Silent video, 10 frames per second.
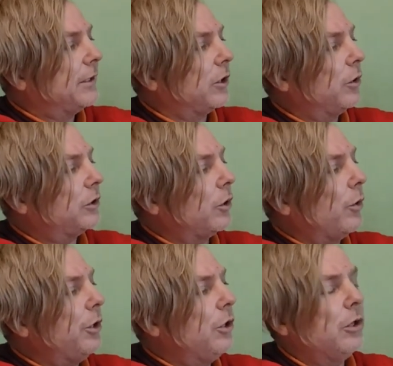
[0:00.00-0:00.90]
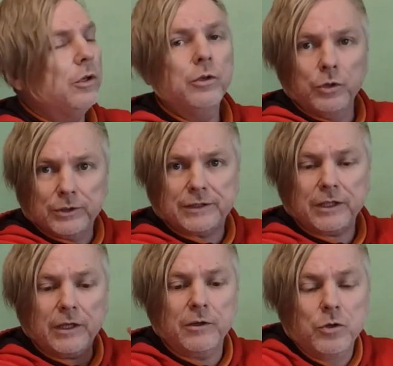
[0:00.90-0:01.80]
So you
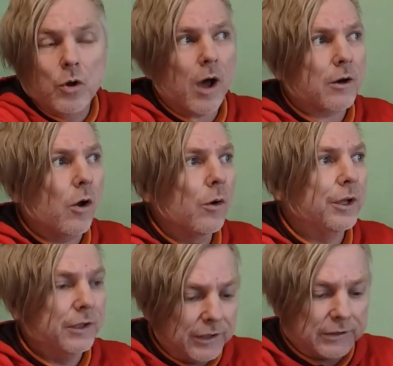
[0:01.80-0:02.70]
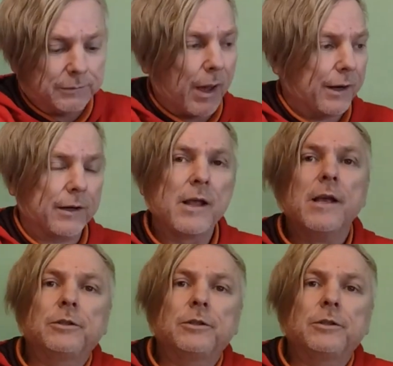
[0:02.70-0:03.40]
see, you are wrong in this manner.